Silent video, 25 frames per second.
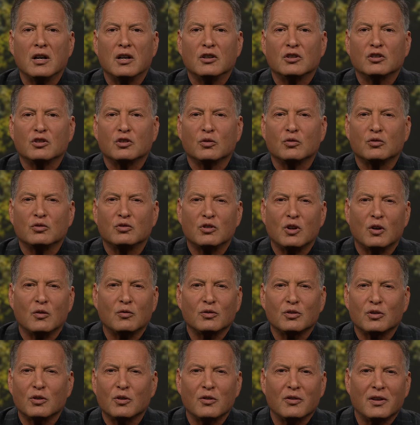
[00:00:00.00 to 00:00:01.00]
So don't
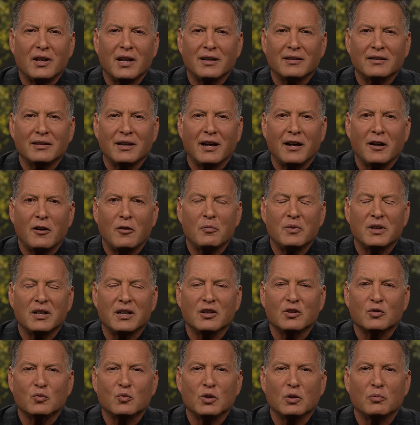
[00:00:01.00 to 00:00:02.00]
turn that dial,
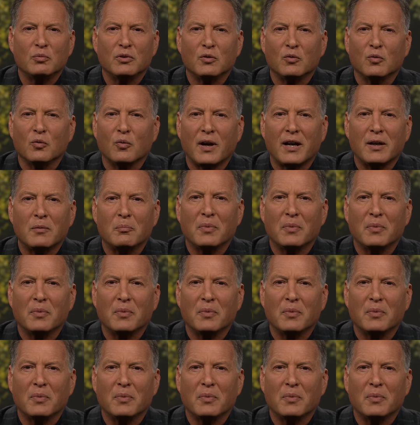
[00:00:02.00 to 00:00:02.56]
because we'll be right